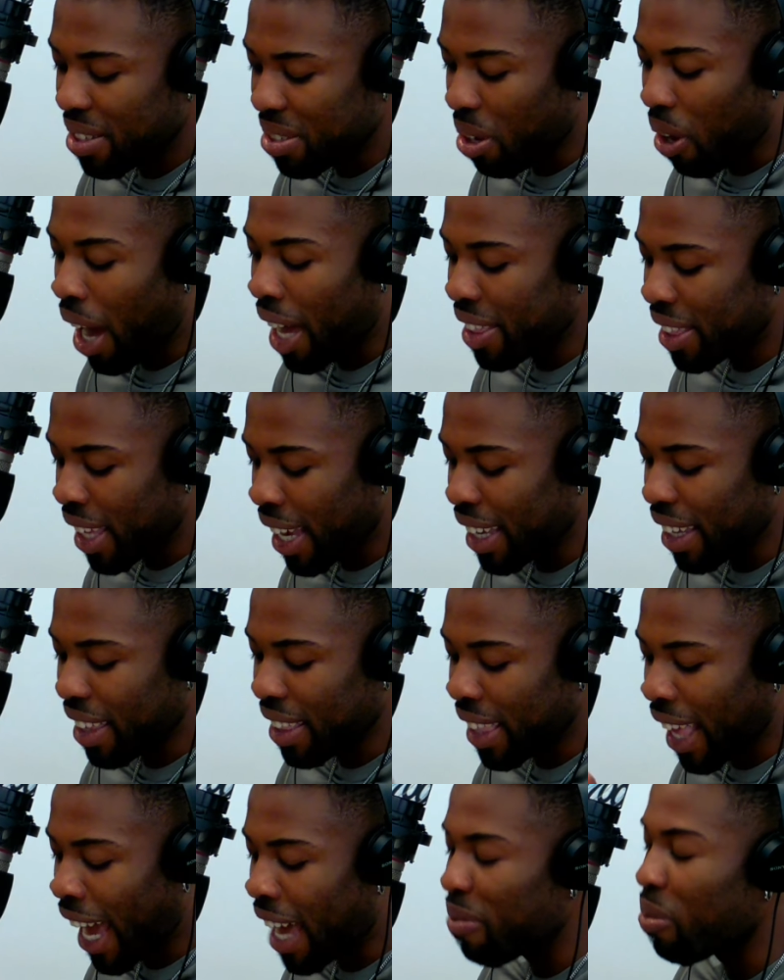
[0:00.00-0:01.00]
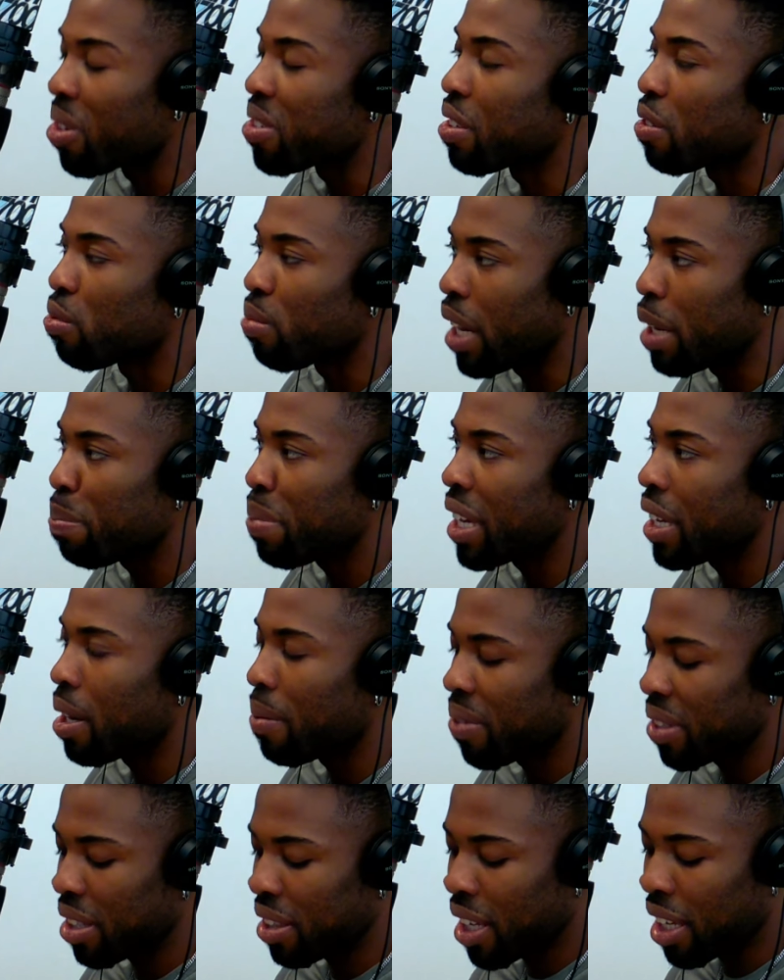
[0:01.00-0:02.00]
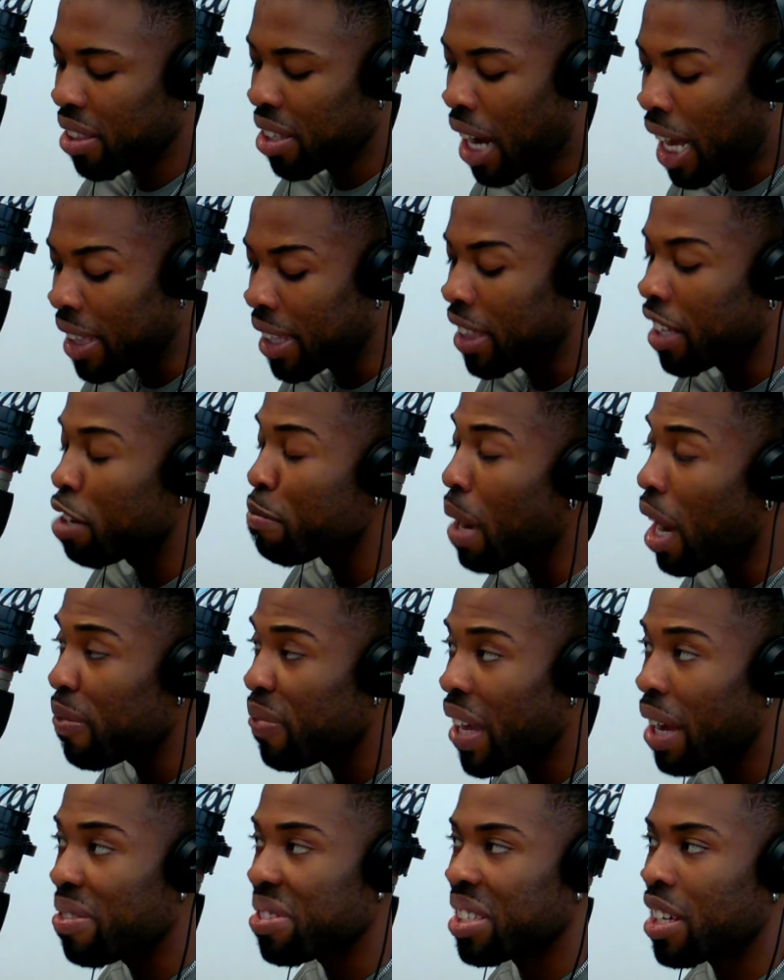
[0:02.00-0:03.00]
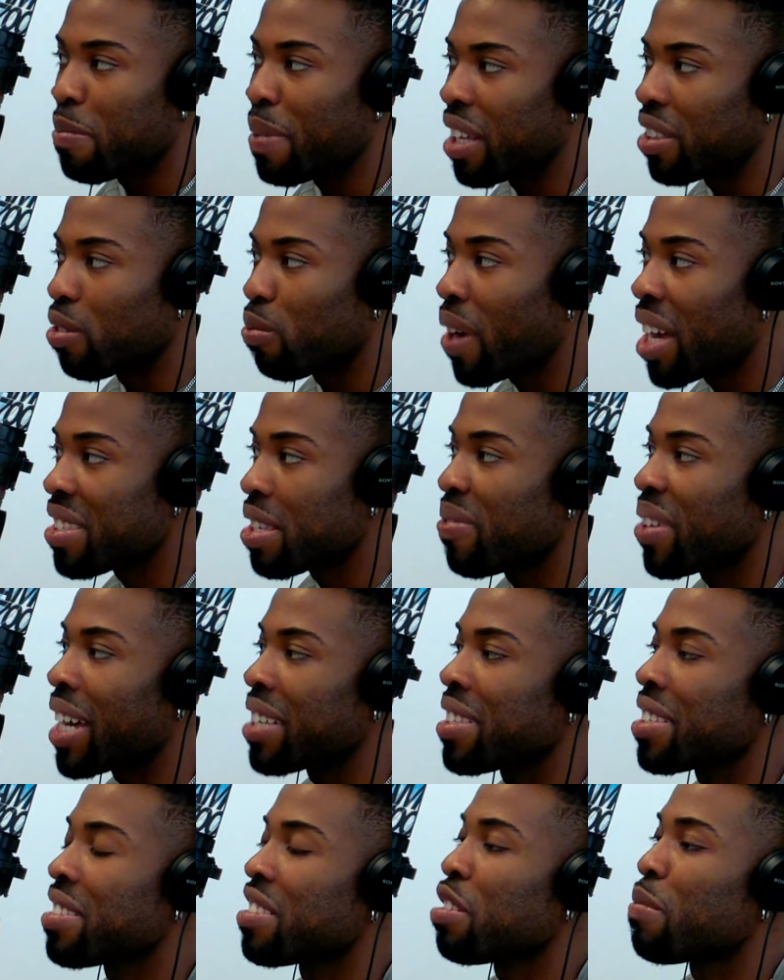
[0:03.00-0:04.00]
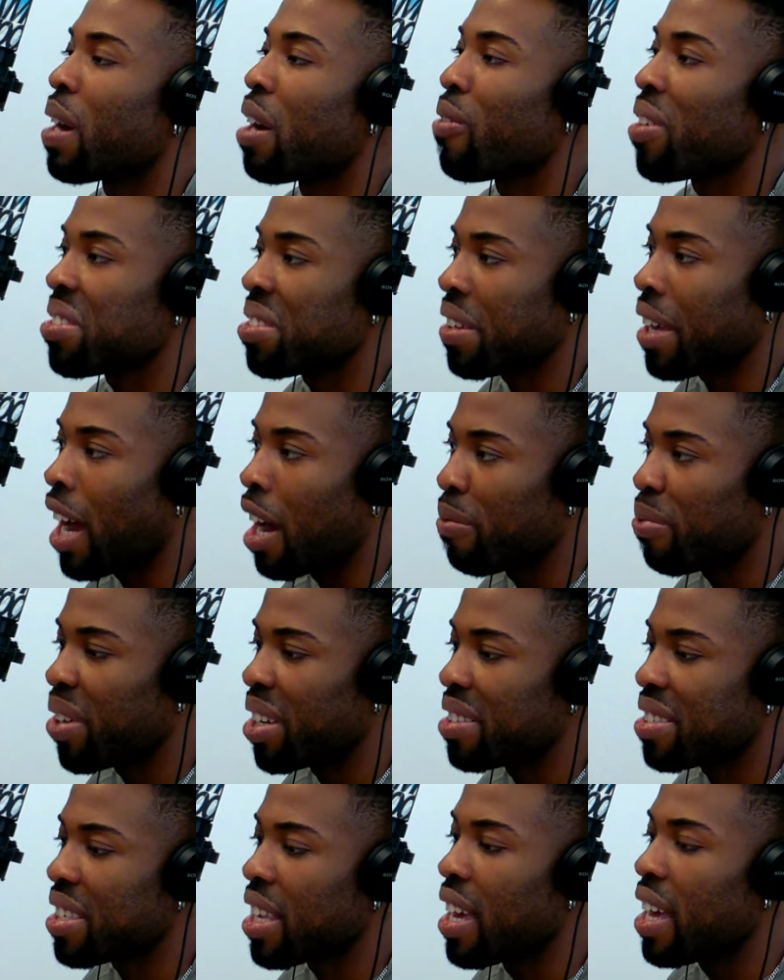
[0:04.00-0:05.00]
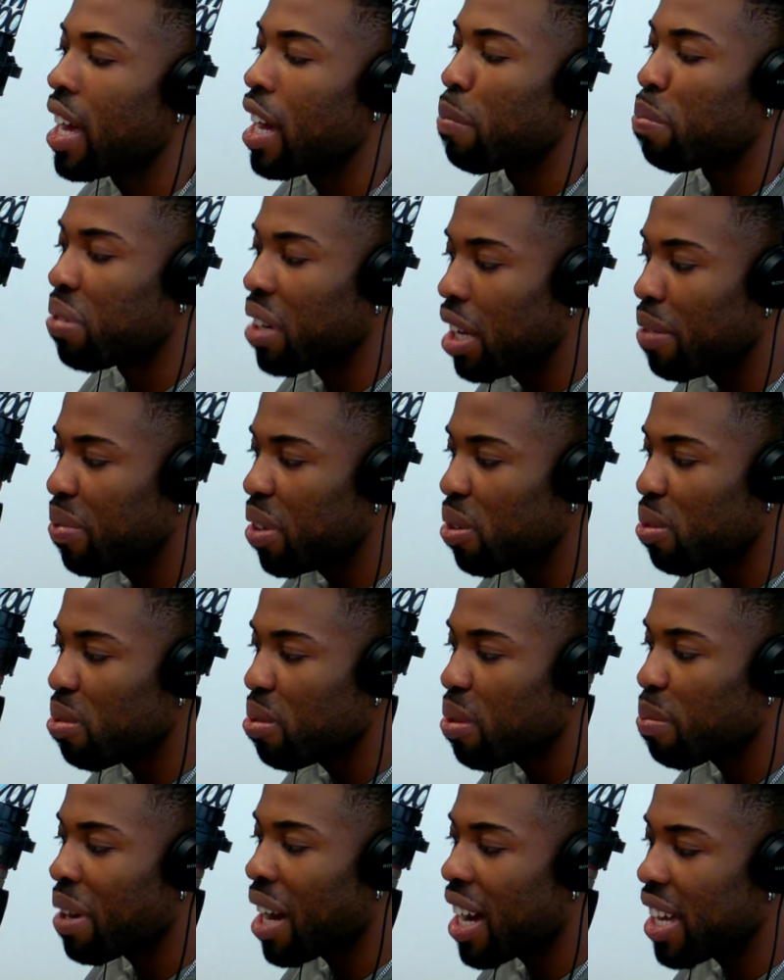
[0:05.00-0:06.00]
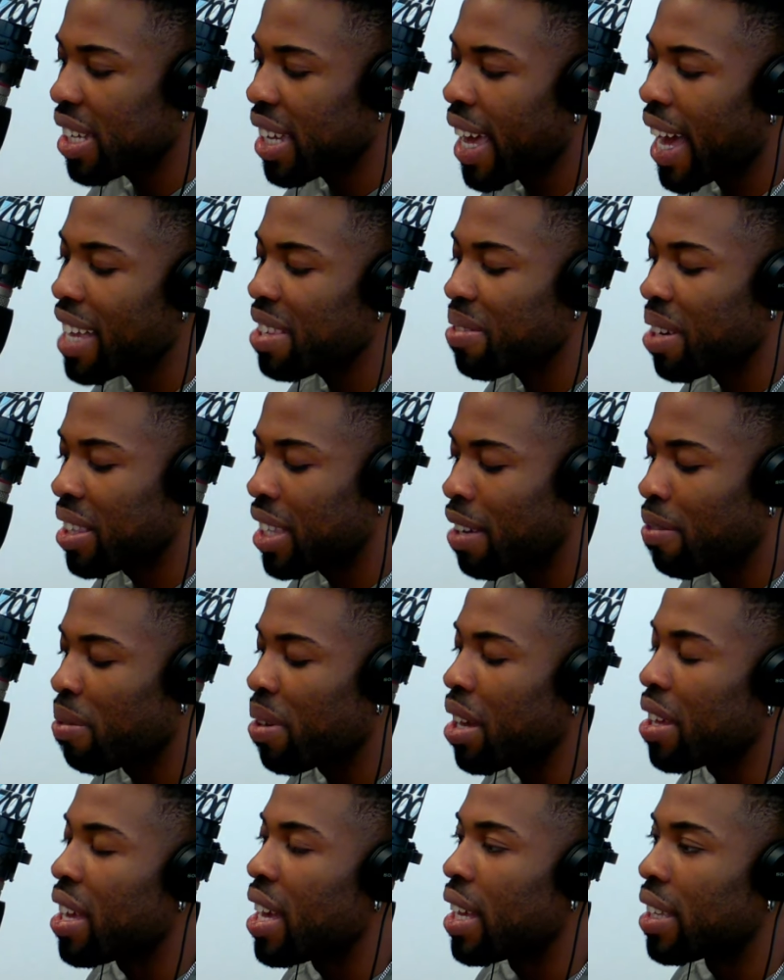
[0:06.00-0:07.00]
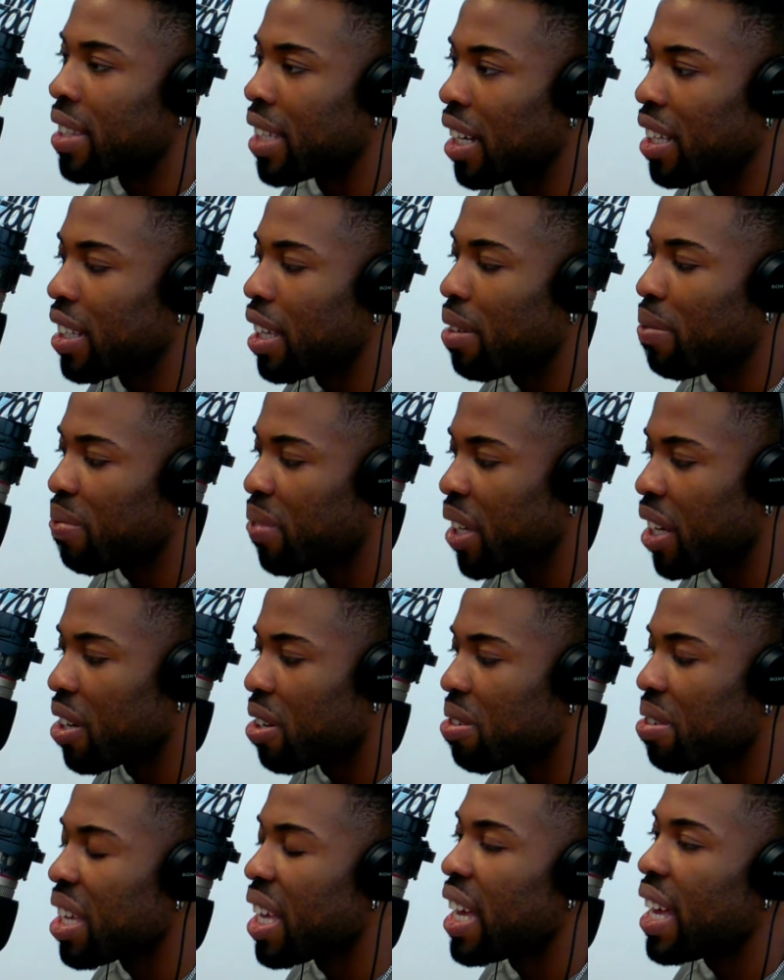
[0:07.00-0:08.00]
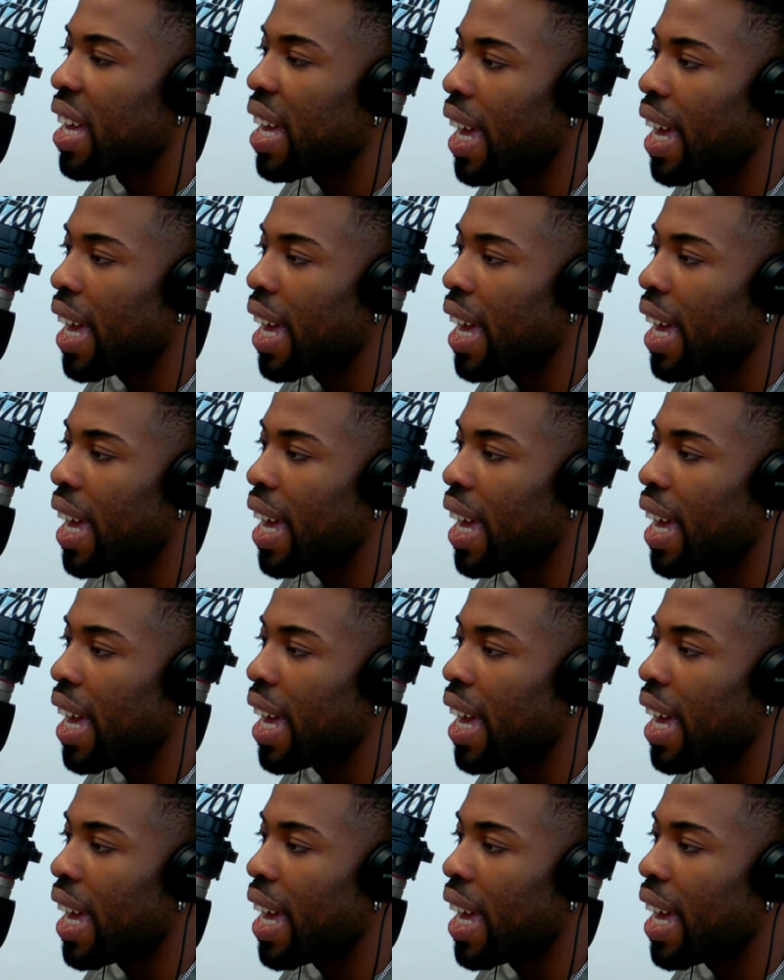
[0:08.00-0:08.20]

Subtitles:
So I think that was a great pickup for the Thunder. They're my favorites to come out the West. If you guys listen to my Western Conference preview podcast, what I did with Dylan, Phil,